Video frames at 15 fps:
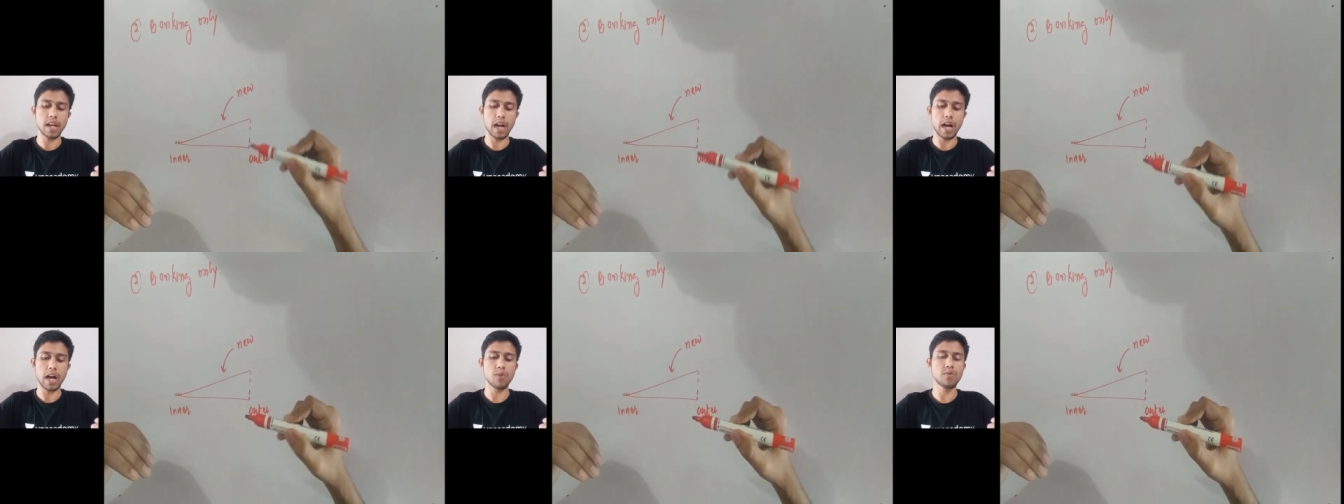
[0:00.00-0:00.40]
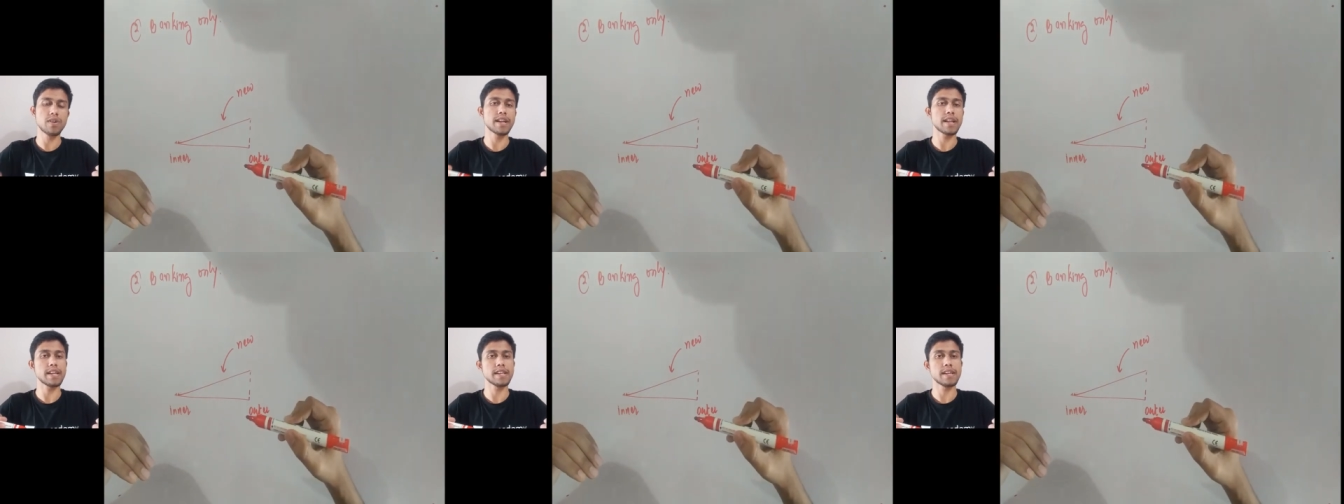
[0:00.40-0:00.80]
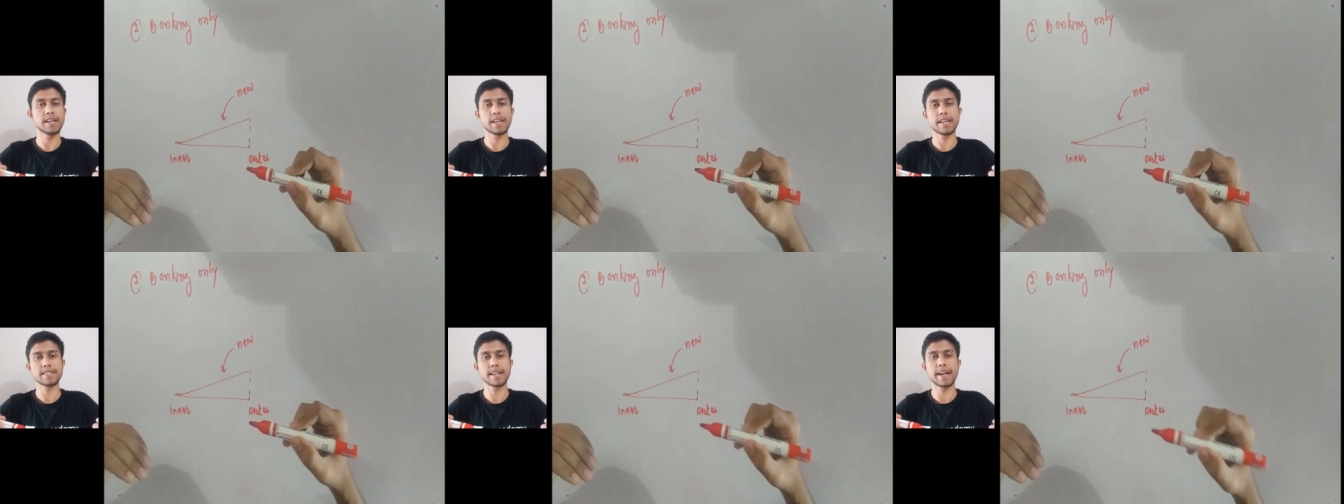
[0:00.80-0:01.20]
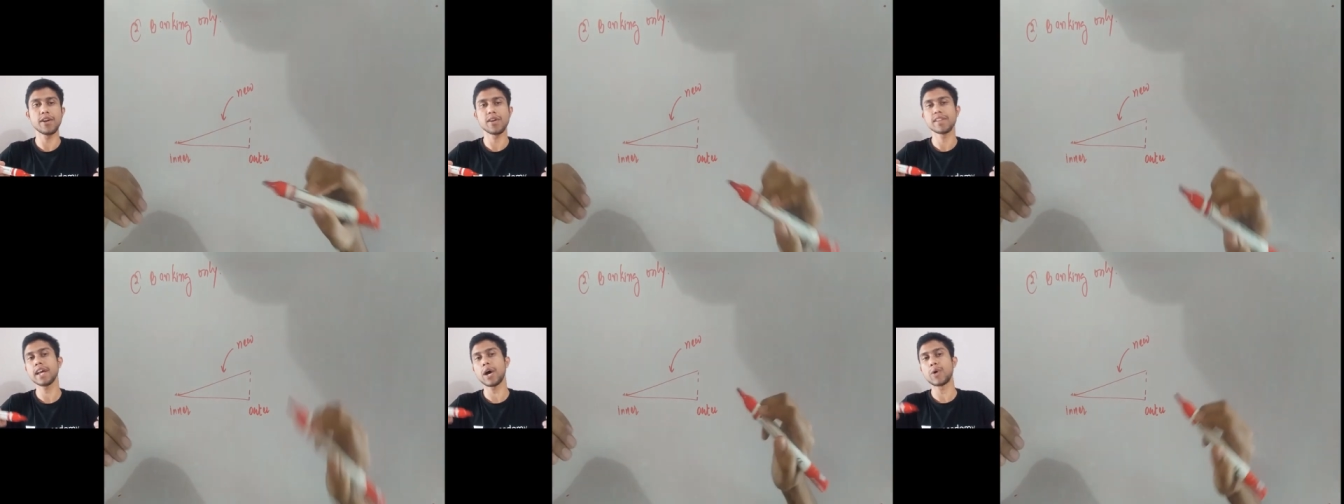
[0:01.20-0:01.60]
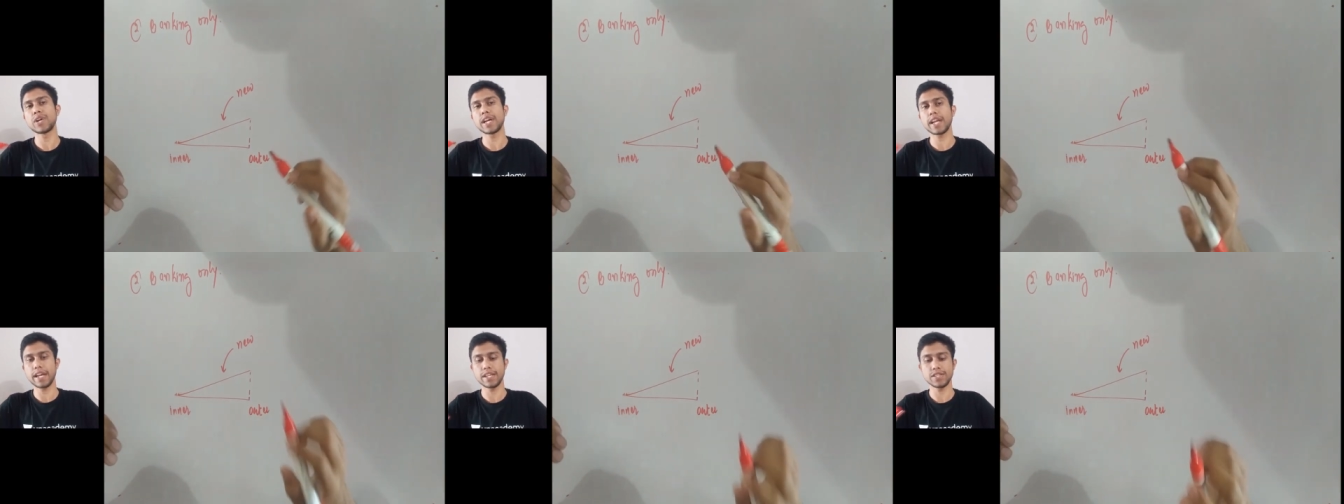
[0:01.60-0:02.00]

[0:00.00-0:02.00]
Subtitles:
outer side or the outer edge.